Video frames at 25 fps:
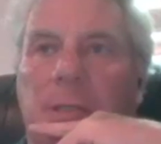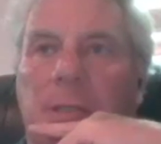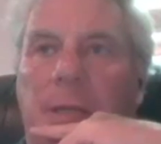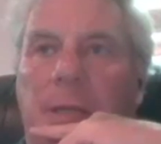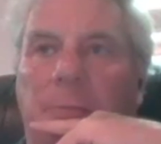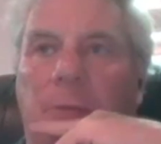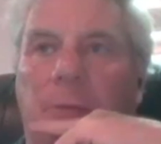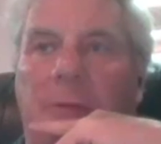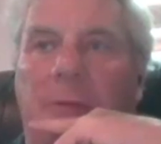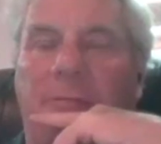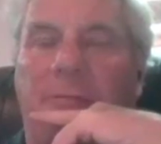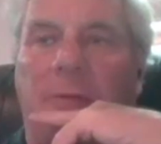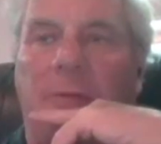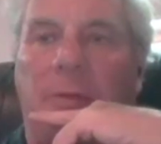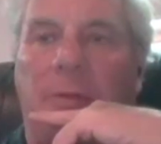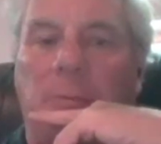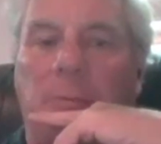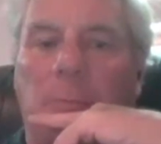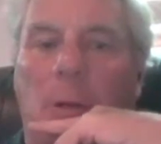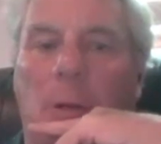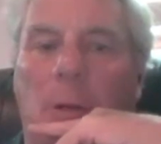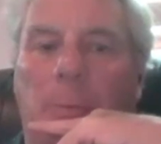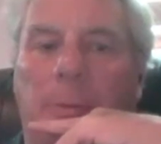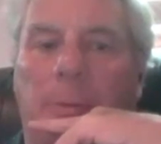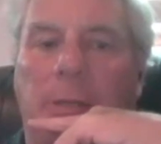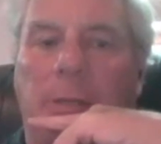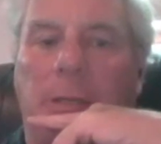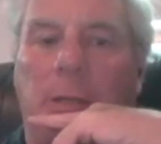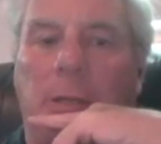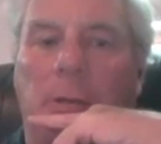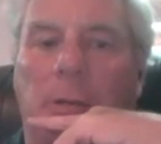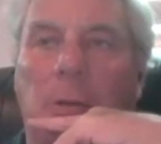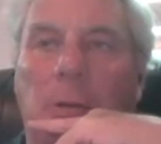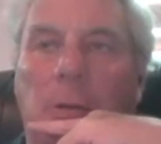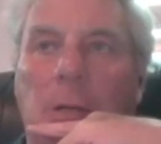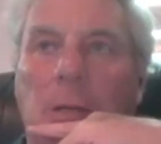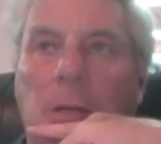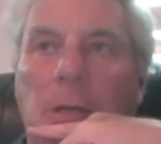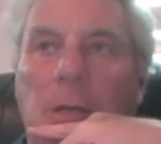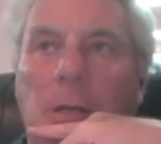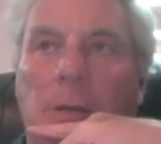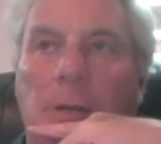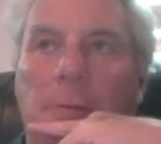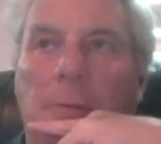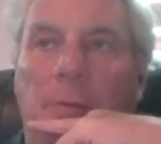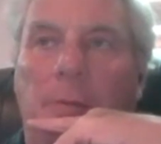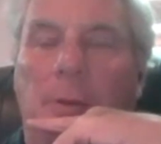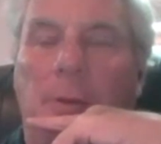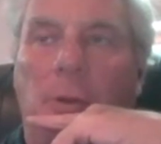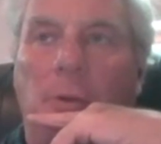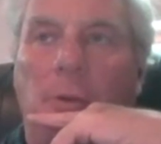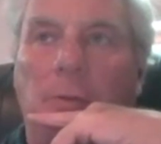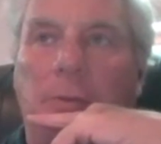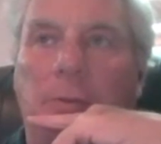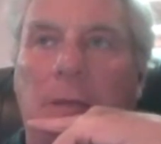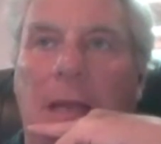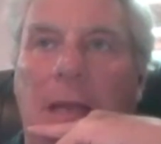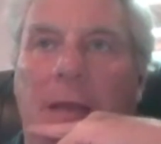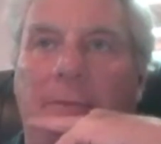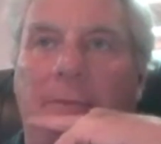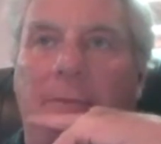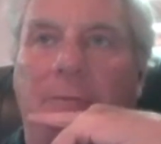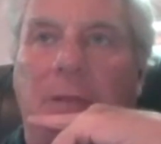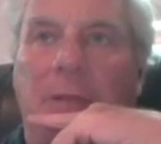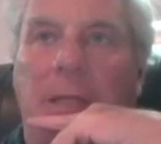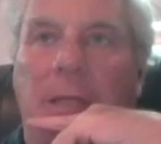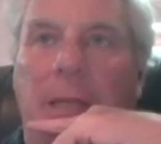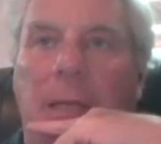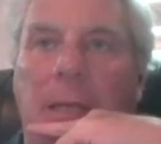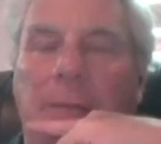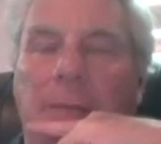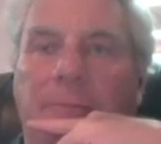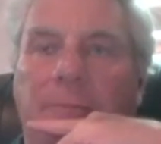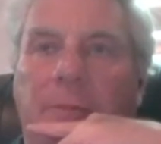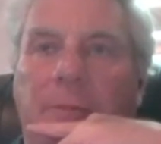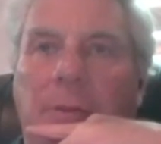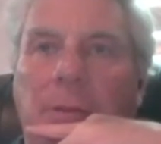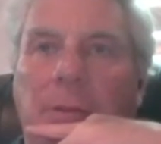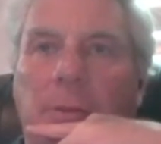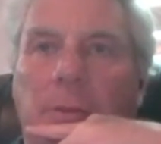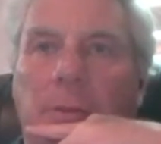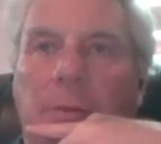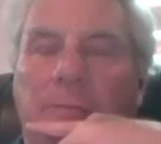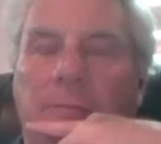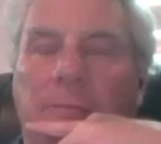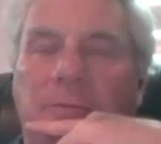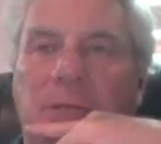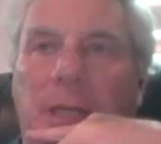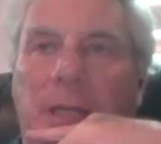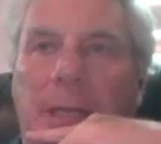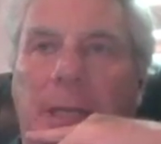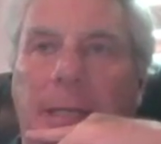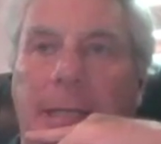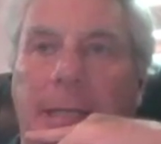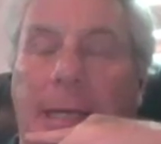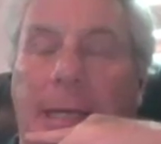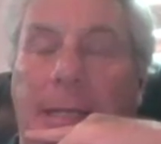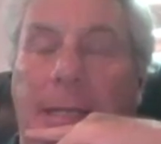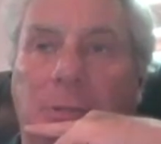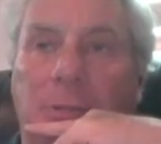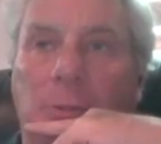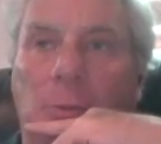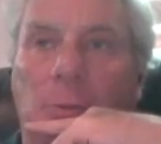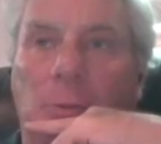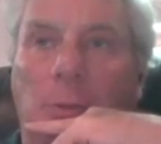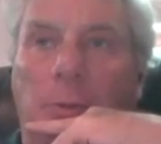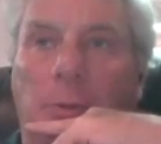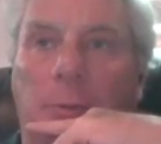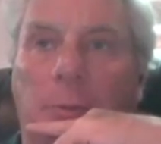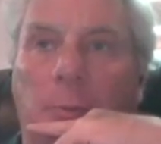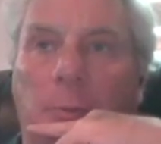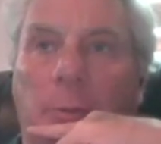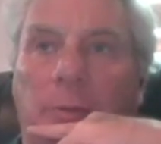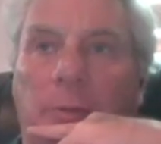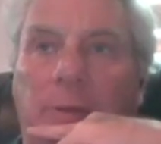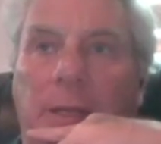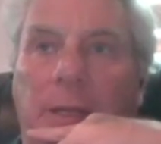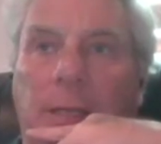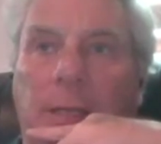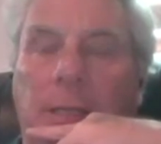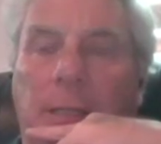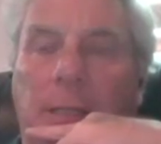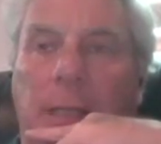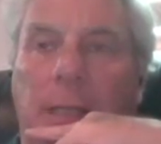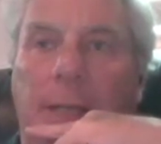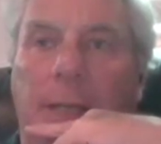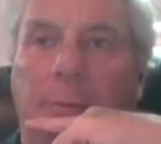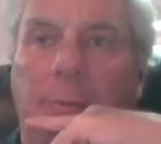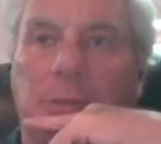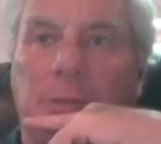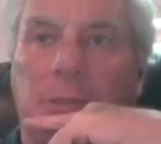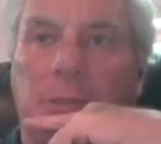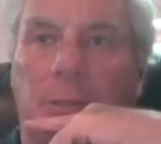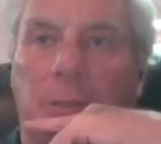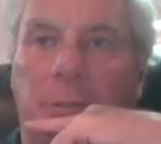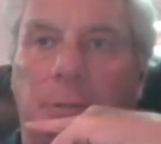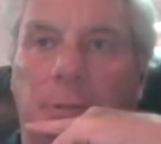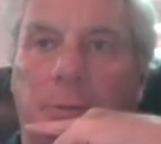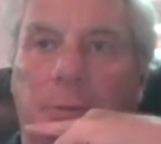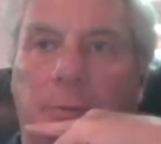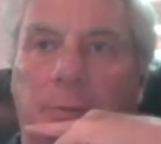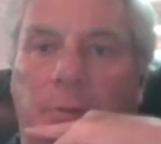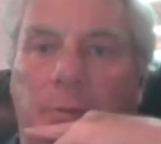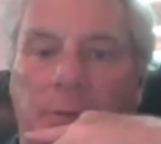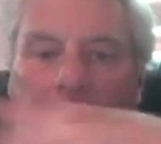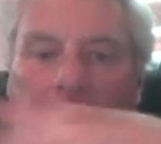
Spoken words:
that I referenced a moment ago, those advocating for the use of Gen AI tools with second language learners,